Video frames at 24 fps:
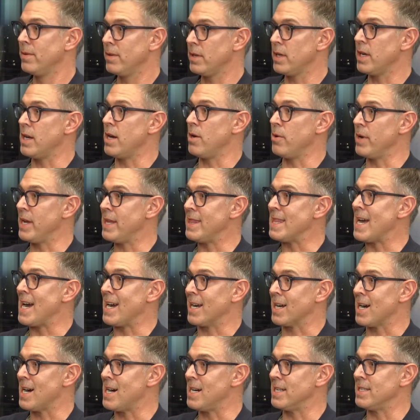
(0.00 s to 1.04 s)
in
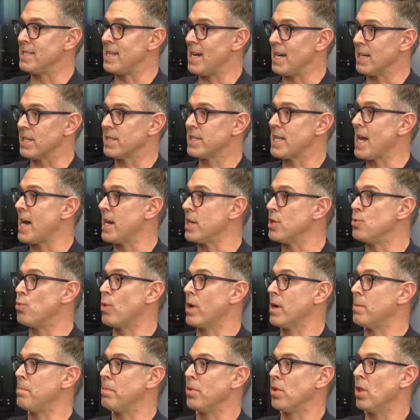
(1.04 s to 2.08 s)
that context. How do you
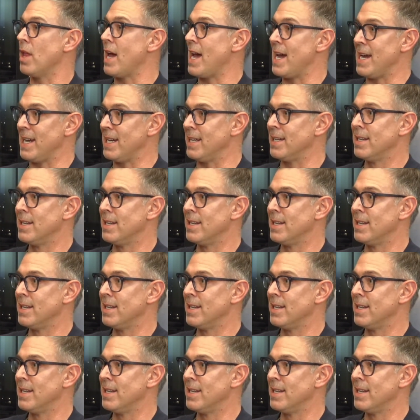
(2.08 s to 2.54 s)
want to play?